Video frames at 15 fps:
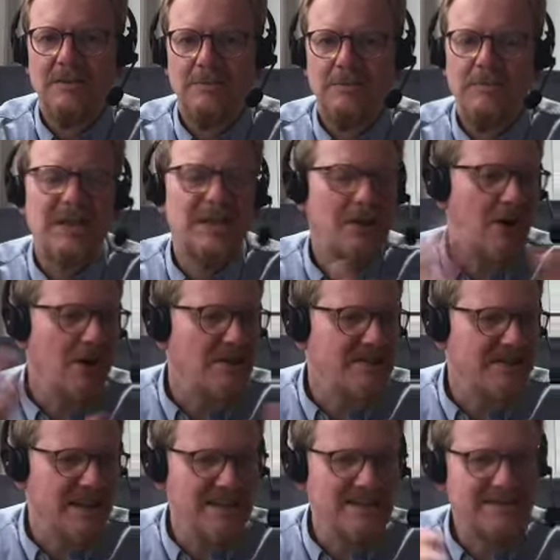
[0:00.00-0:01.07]
because
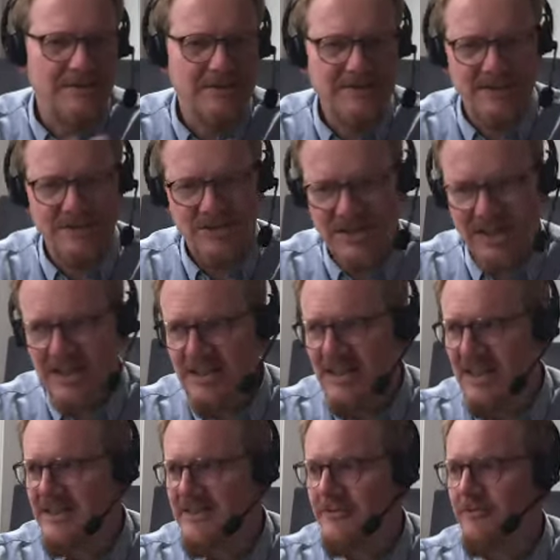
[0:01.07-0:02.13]
there's no such thing
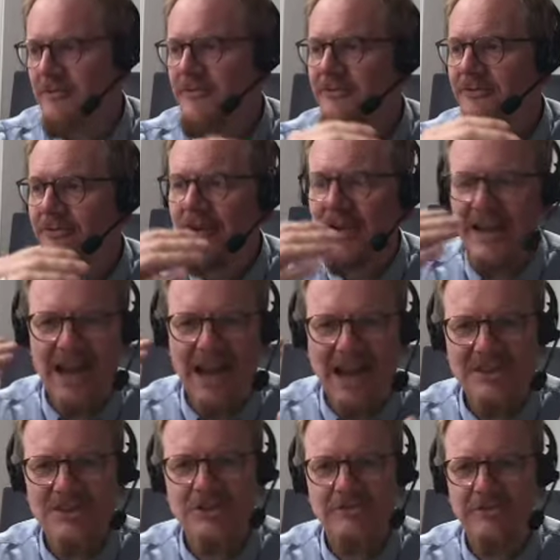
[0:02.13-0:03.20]
as
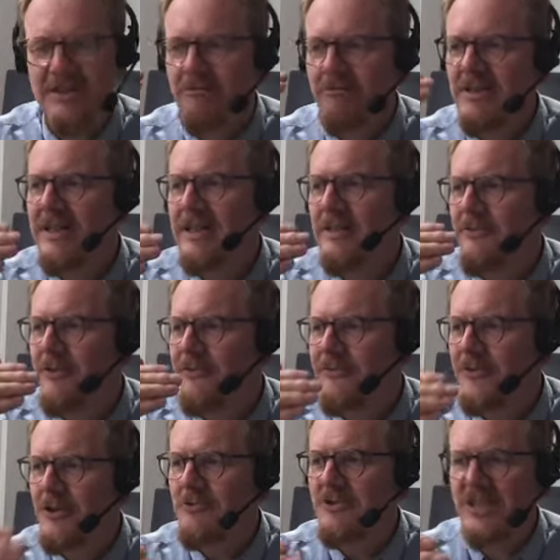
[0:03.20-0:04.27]
actually really
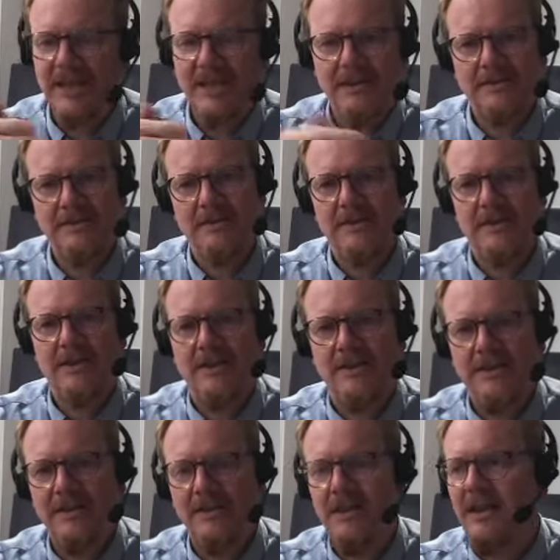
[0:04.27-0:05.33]
refuting
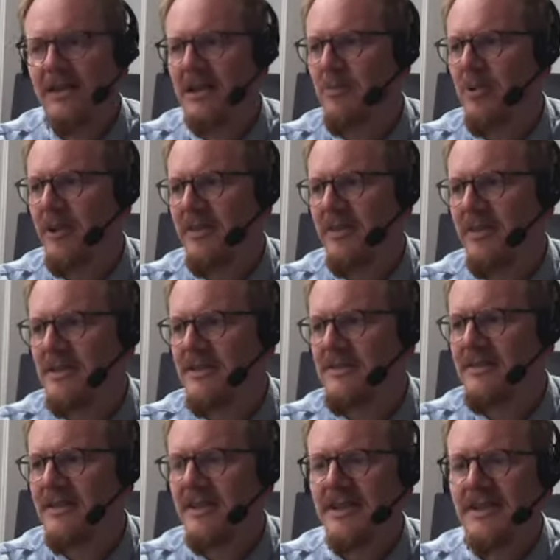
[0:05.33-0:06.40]
the null
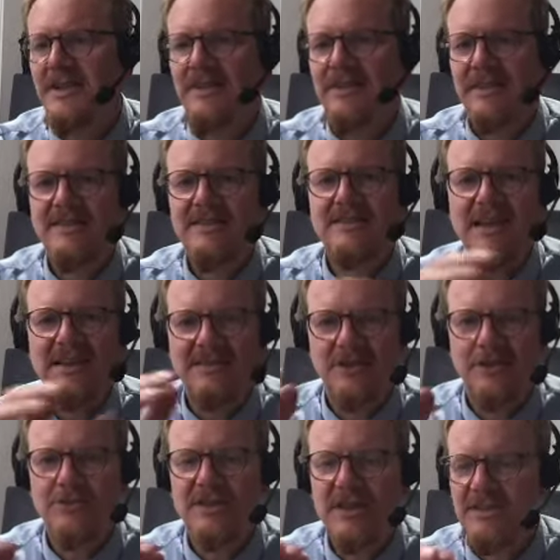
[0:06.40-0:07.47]
hypothesis, this is as
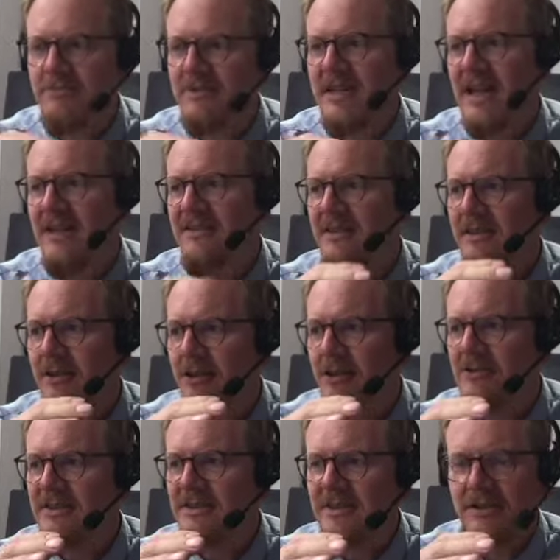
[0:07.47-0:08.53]
close as we get.
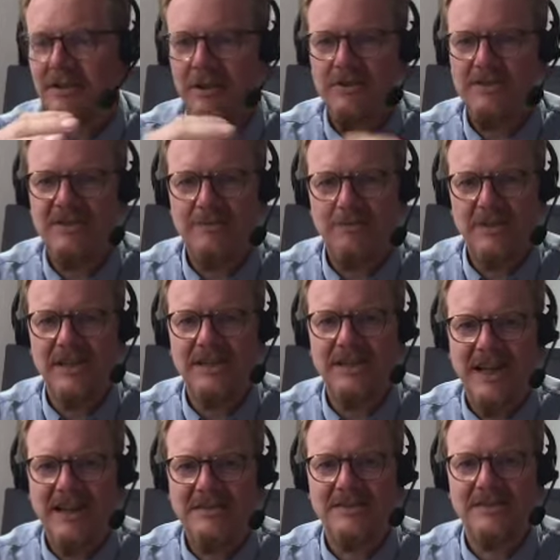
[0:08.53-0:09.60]
The closest we can
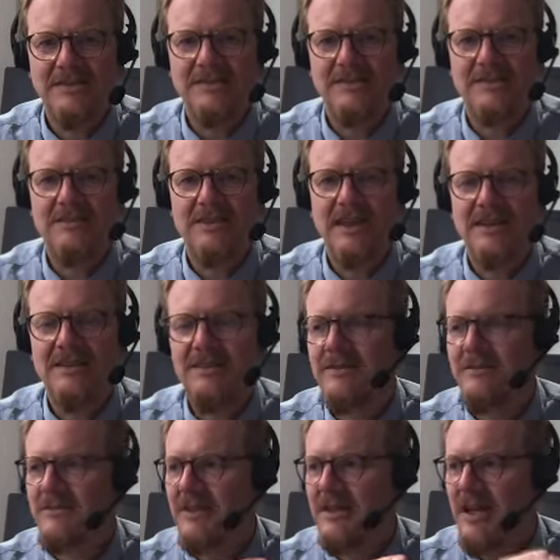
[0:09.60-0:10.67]
get to
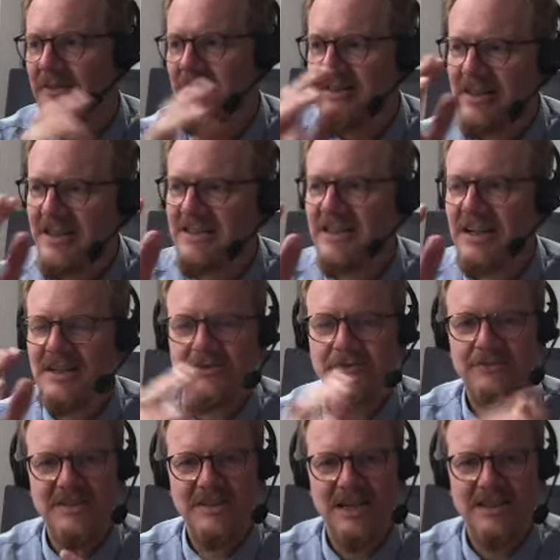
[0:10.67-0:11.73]
having these kinds of
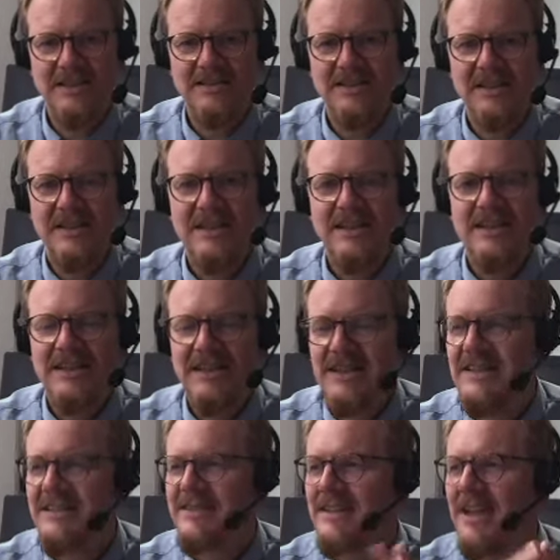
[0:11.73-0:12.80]
results
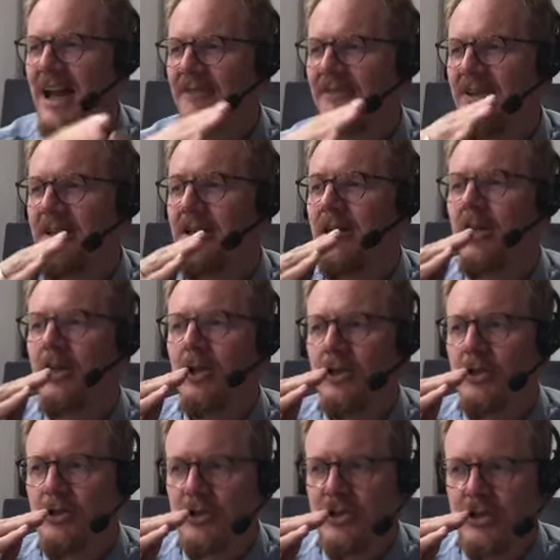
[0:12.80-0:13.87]
is having
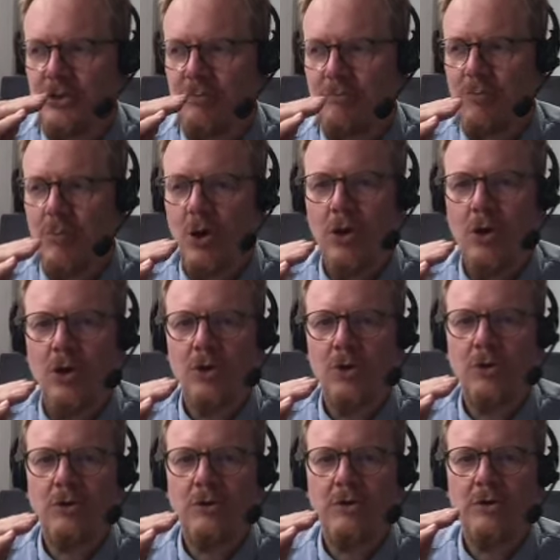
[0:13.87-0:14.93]

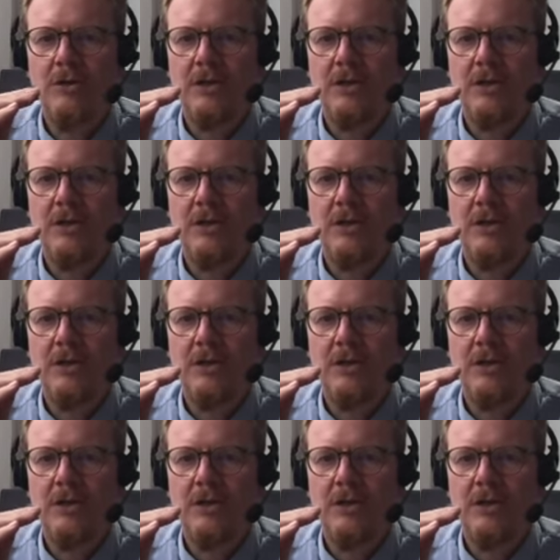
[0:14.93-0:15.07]
small